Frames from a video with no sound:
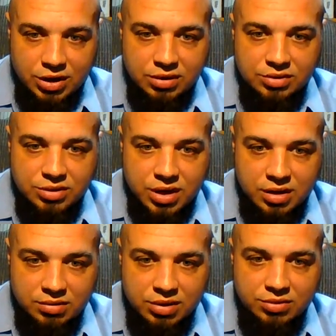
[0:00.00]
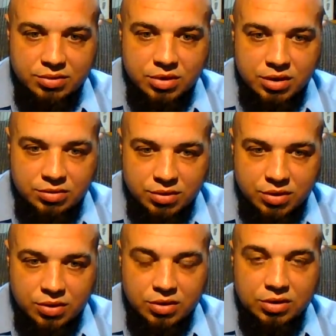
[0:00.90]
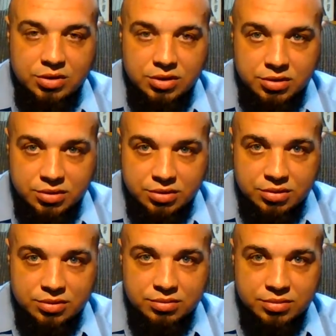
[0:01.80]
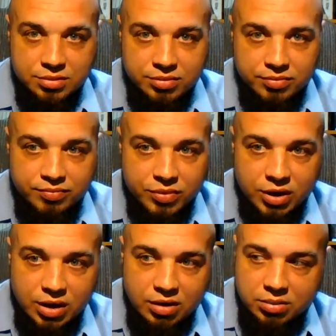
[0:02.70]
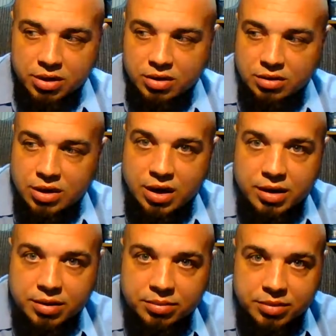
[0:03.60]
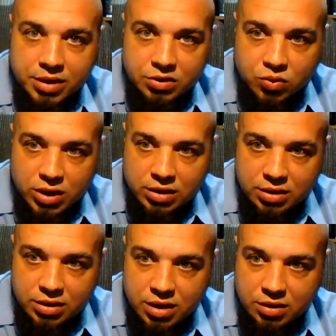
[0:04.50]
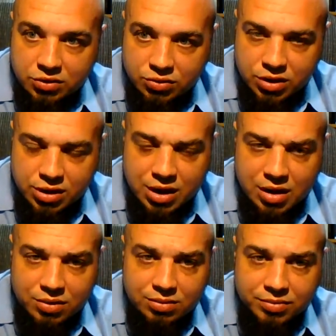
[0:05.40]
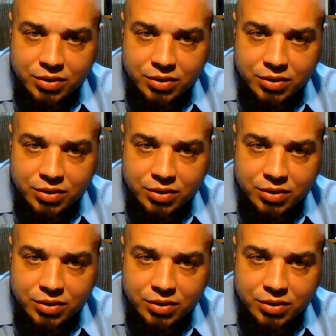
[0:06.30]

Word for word: Get saved. Give, give your heart to Jesus. Amen. Time is winding down, it's running out.